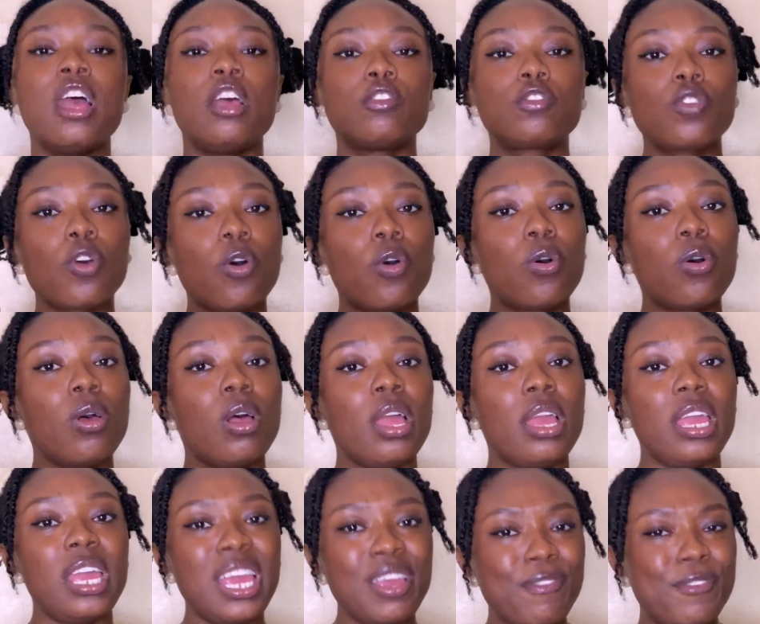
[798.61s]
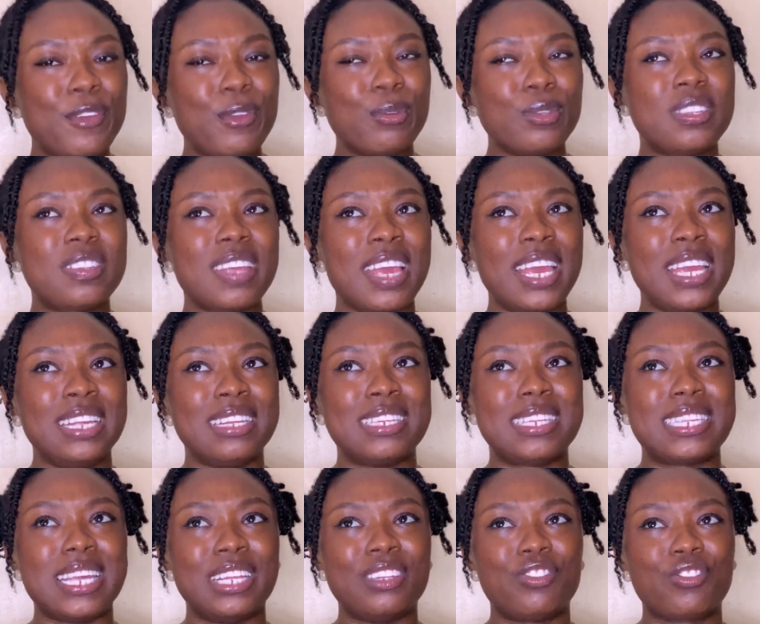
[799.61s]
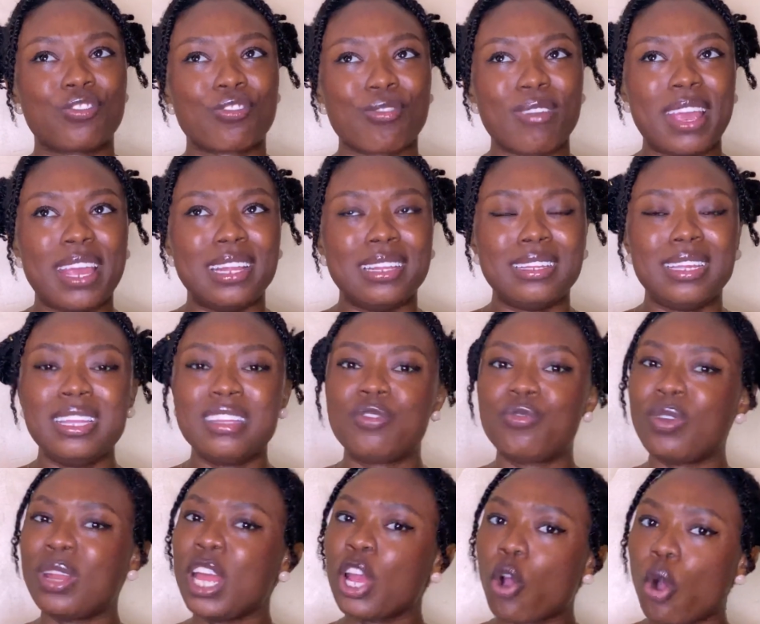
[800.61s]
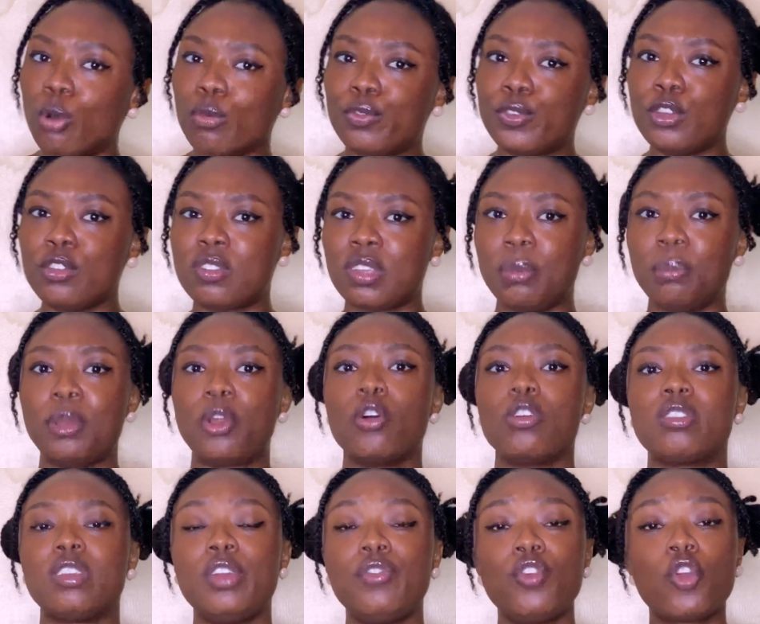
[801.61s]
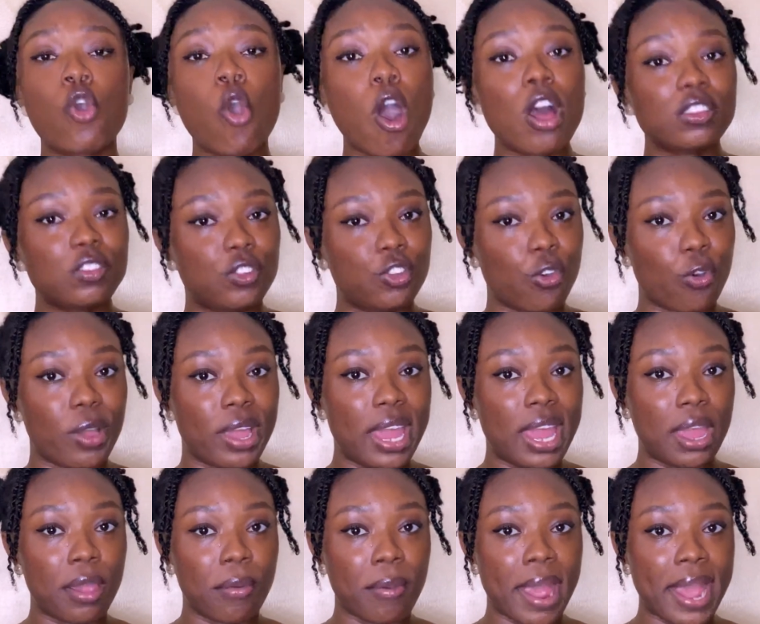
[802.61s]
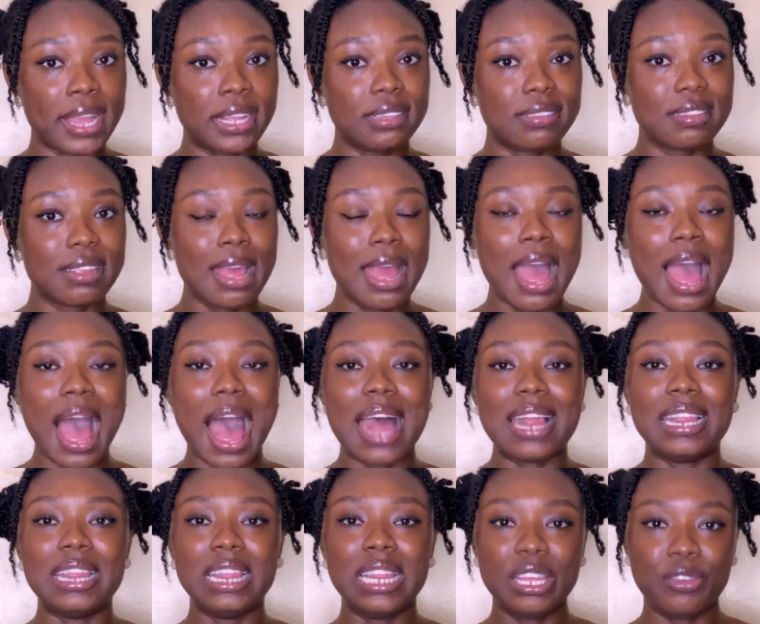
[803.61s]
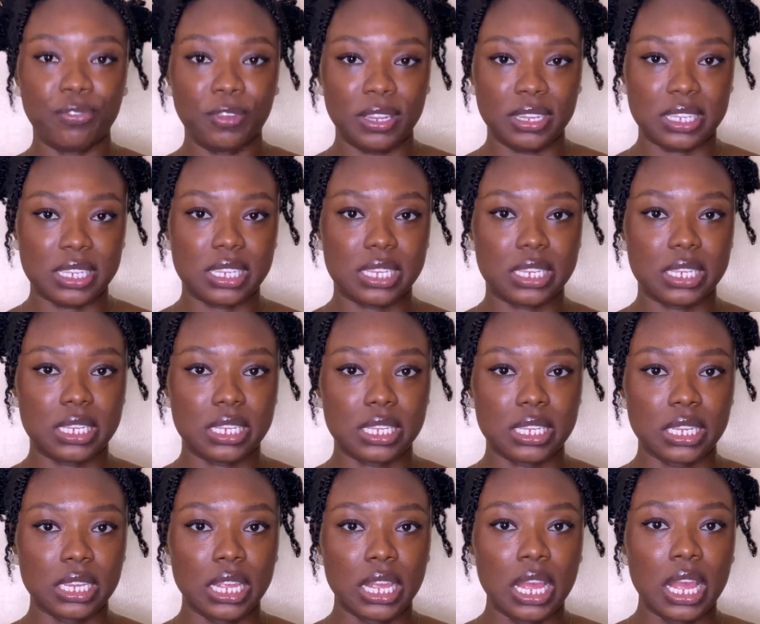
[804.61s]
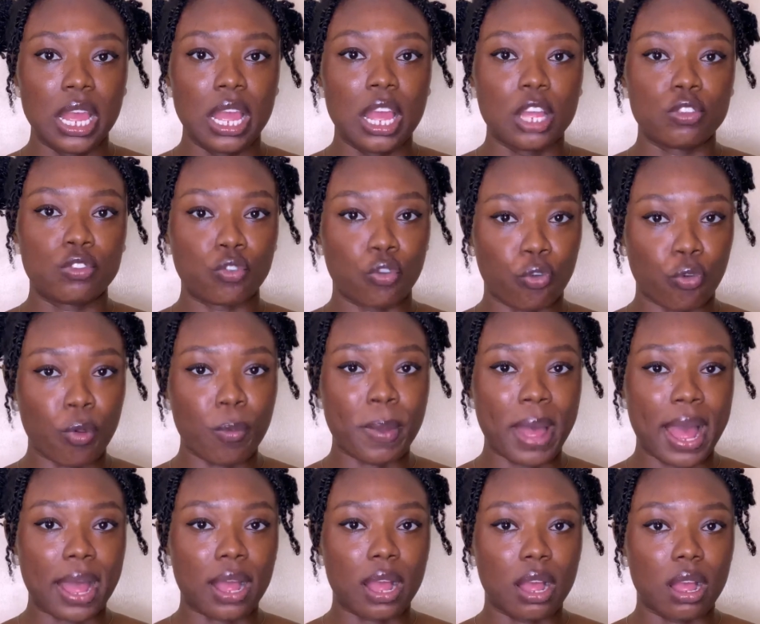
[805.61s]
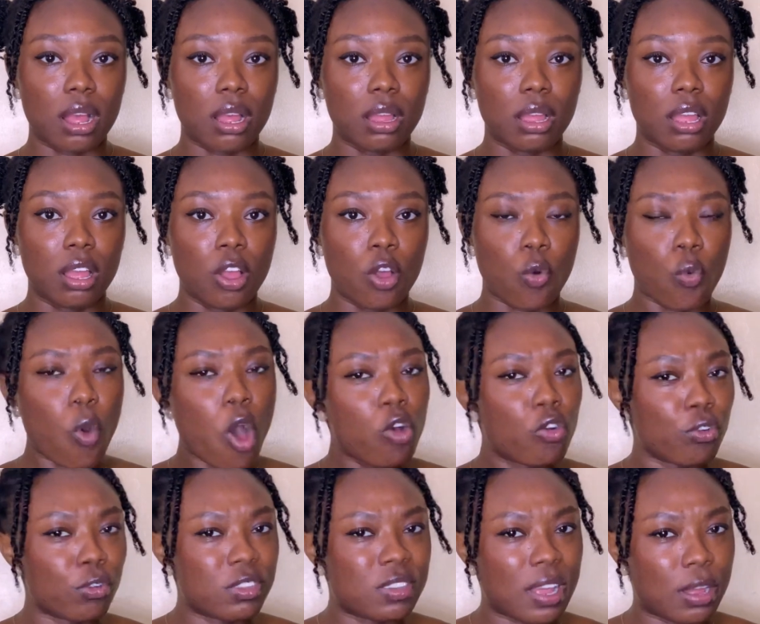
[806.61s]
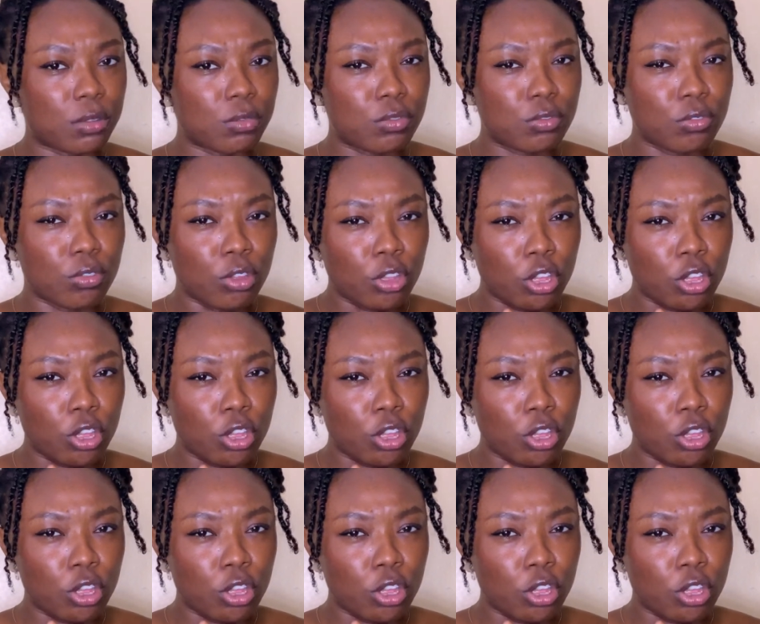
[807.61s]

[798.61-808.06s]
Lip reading: So if you say it's a trend, it's really confusing because if you cut your hair, right, and leave it to grow back, what grows out?